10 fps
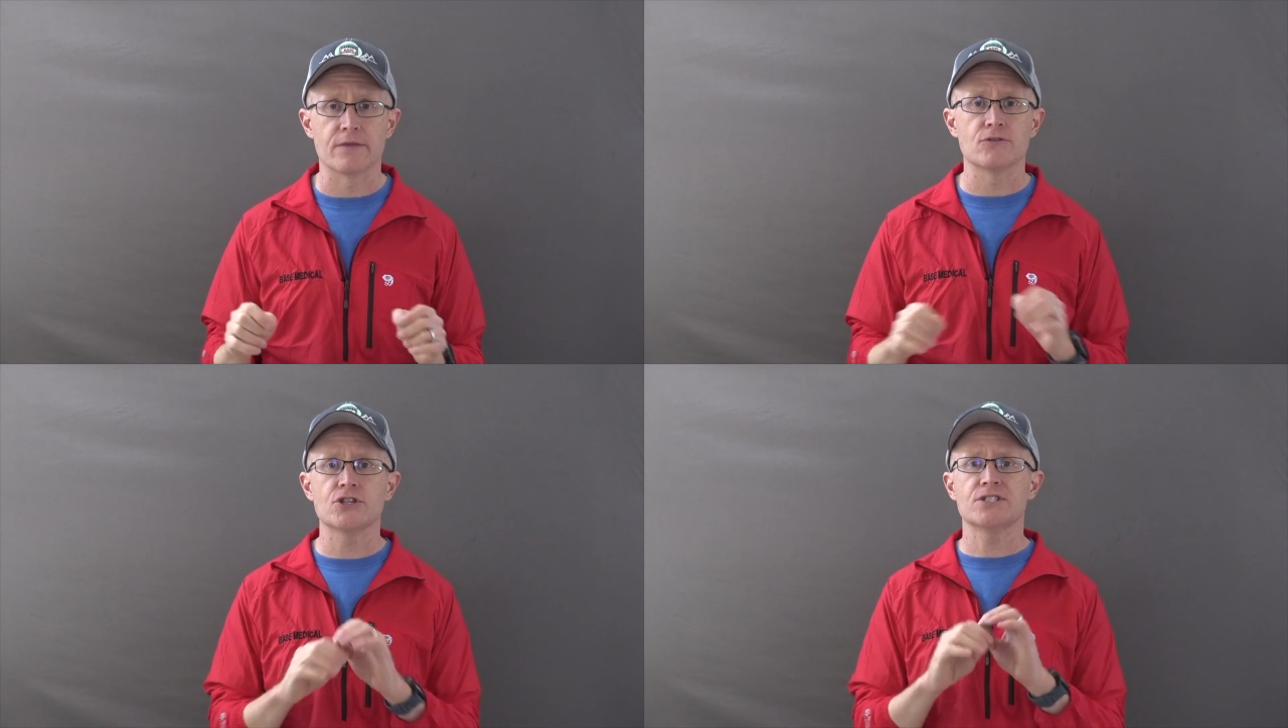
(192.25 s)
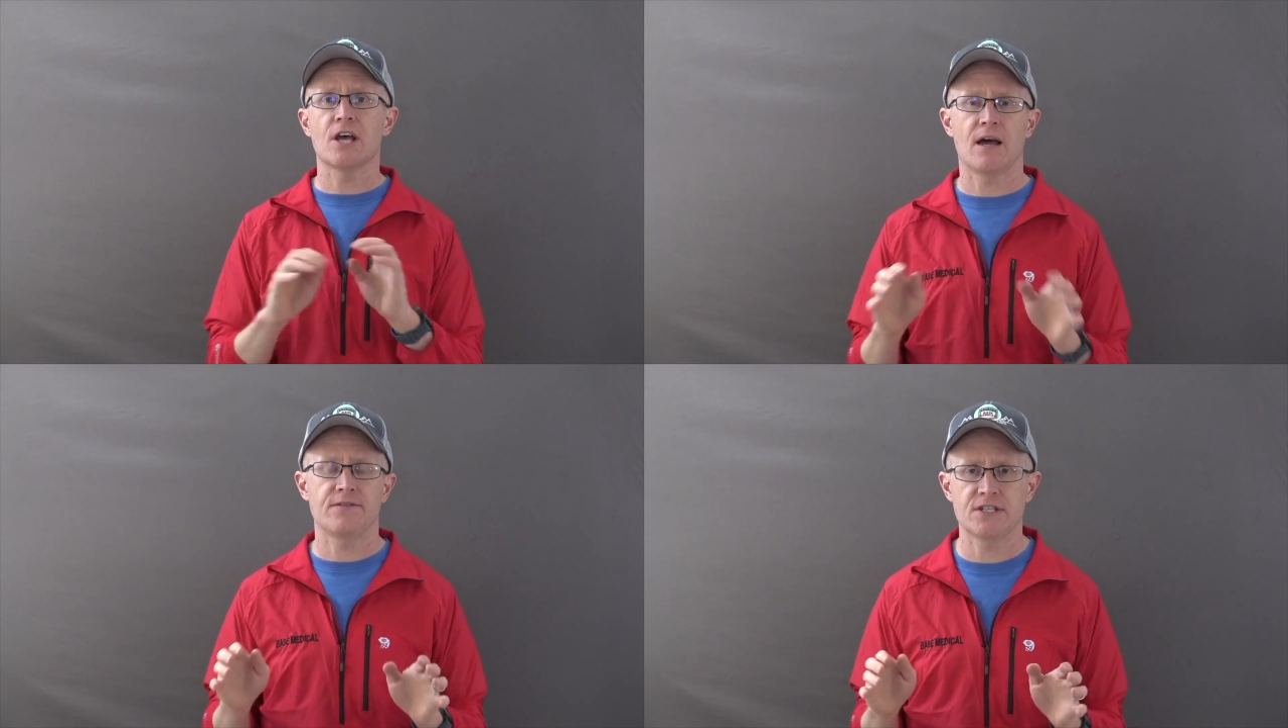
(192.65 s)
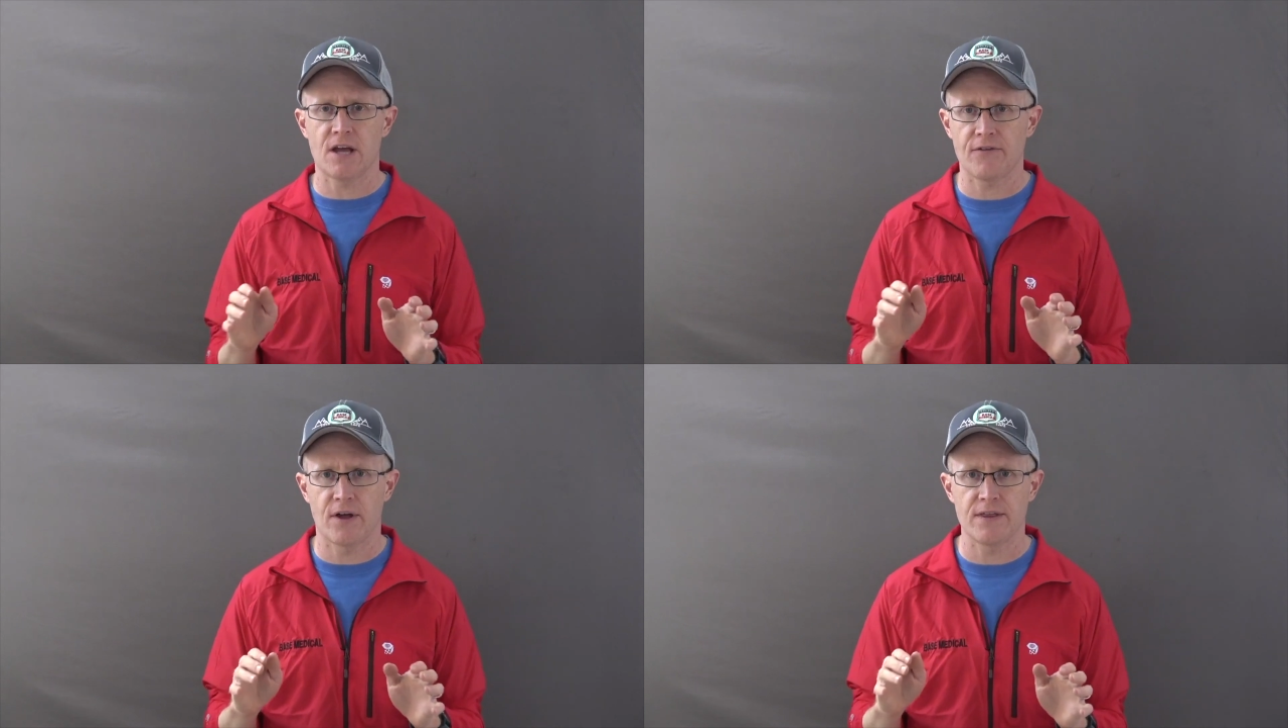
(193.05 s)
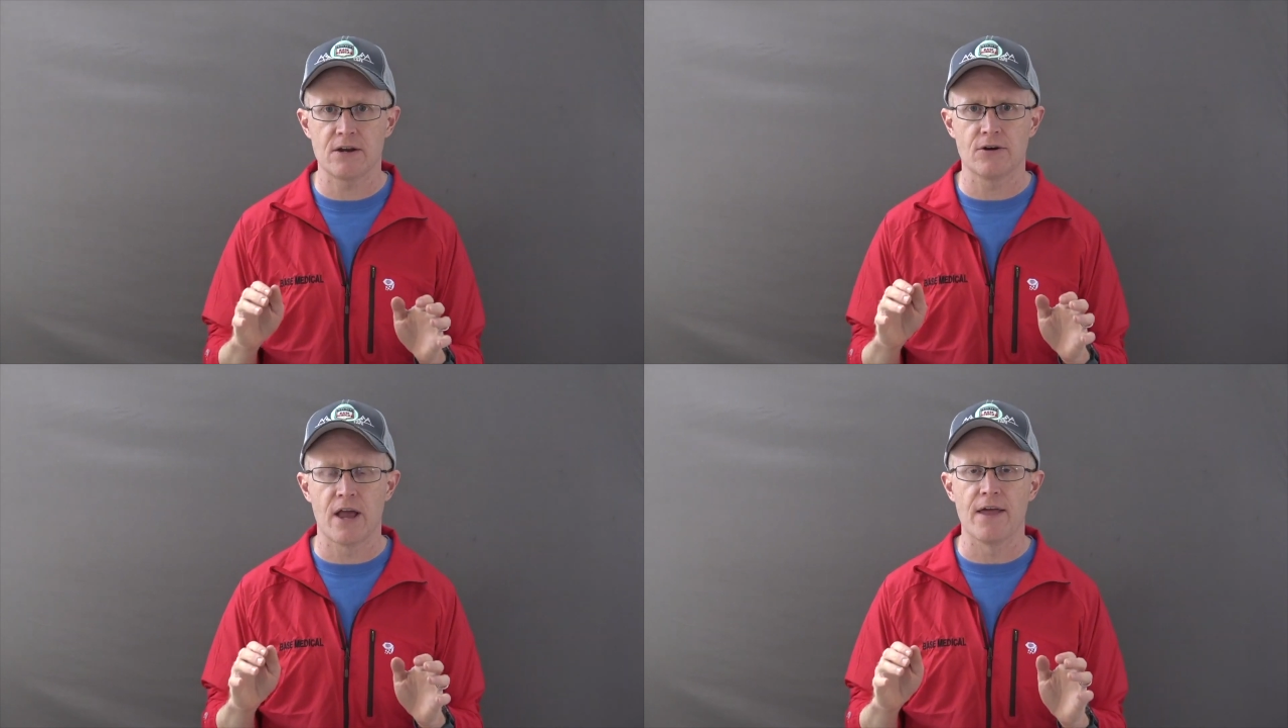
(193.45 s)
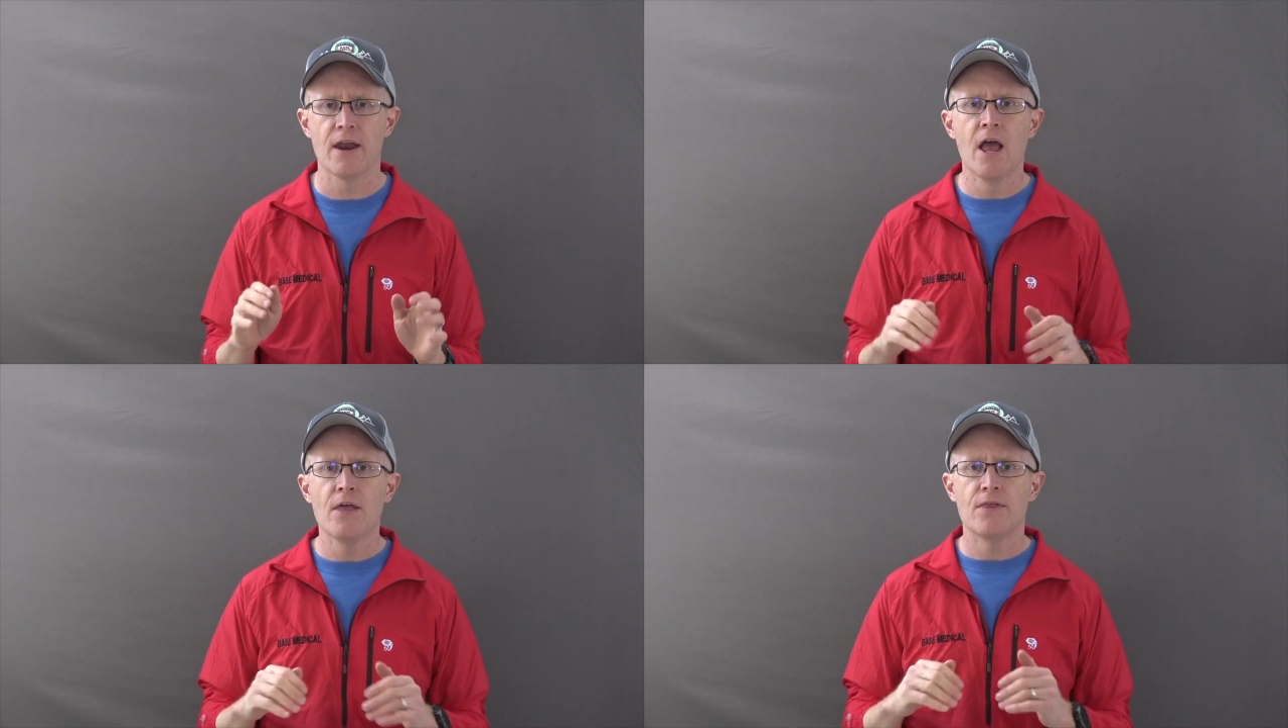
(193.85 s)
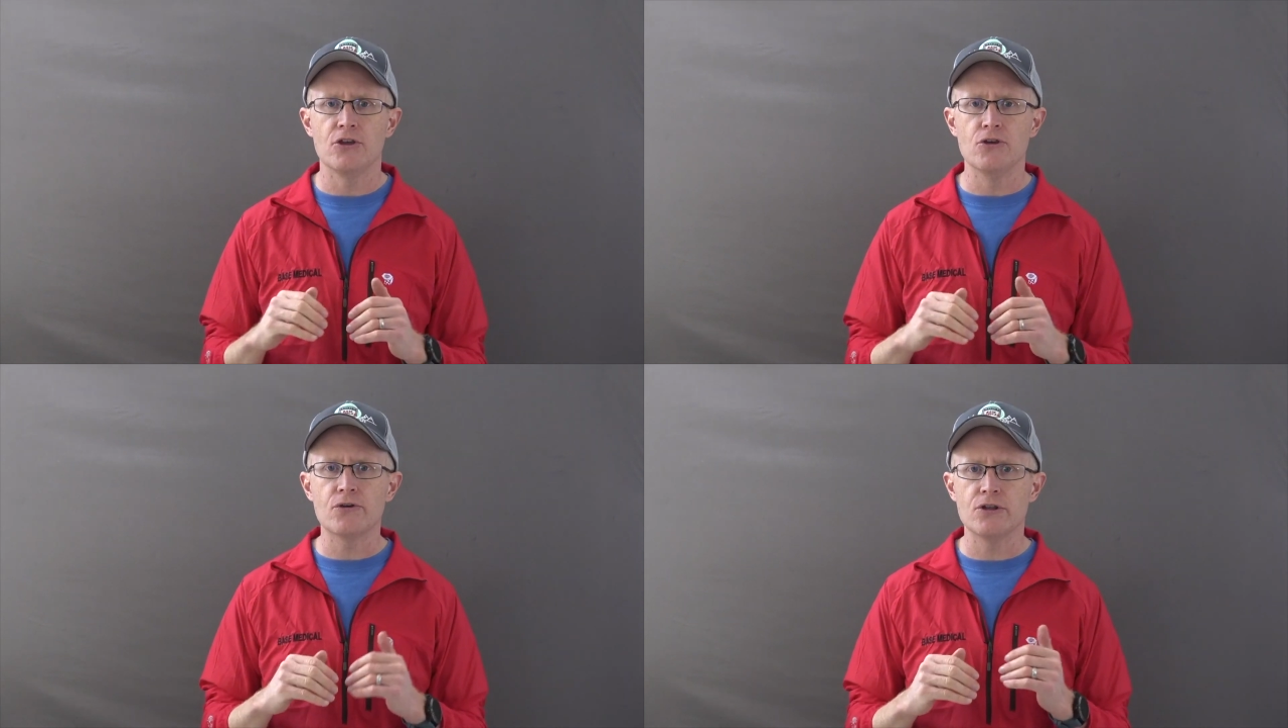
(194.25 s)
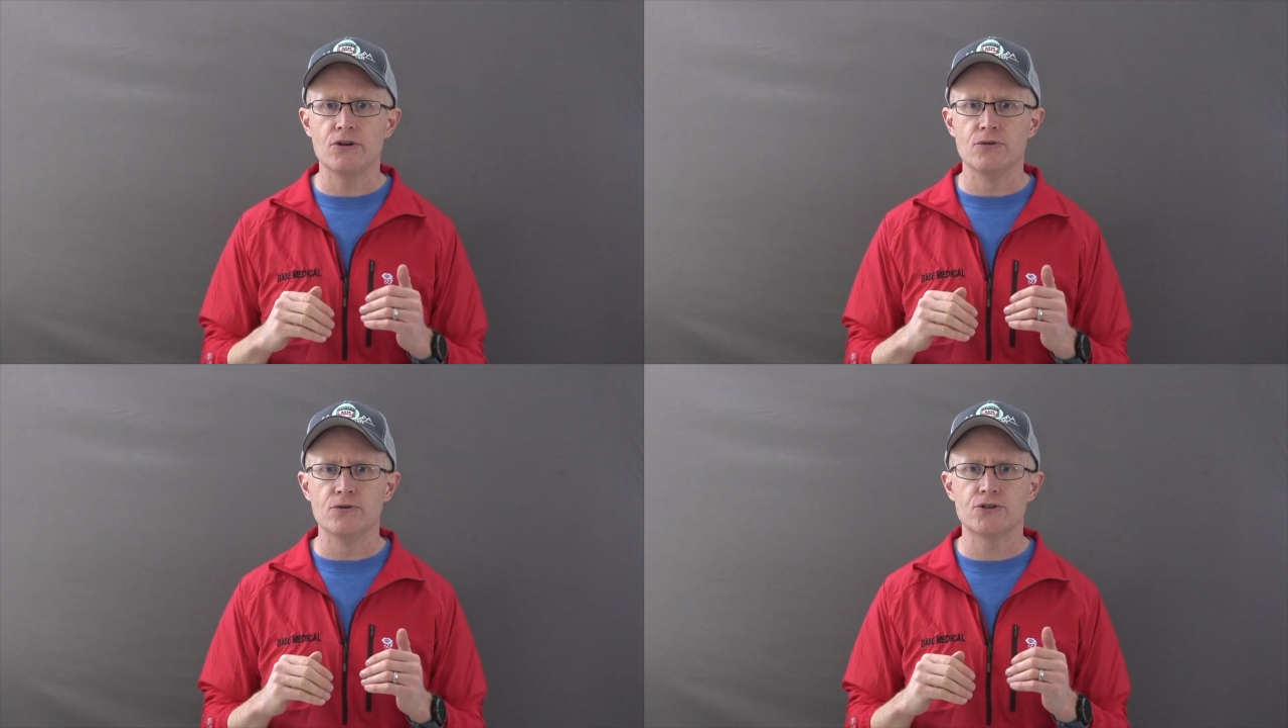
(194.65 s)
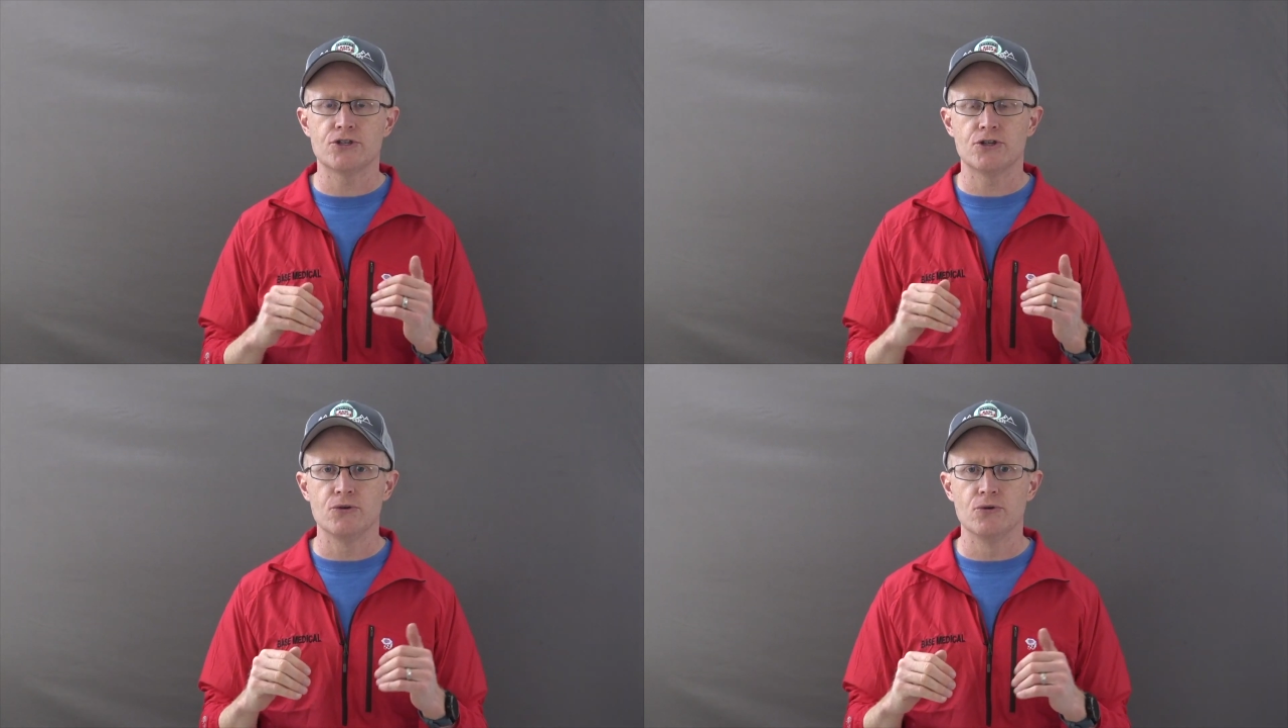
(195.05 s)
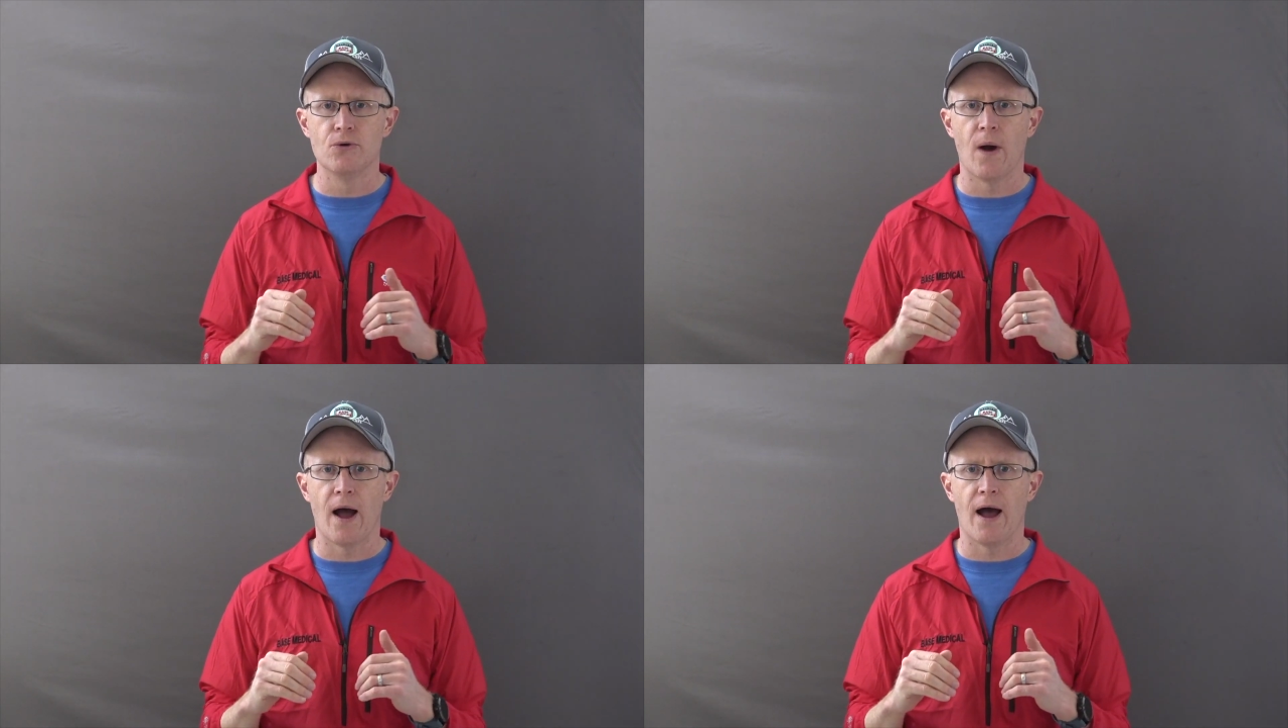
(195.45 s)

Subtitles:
There's a ton of stuff on the internet that you can use to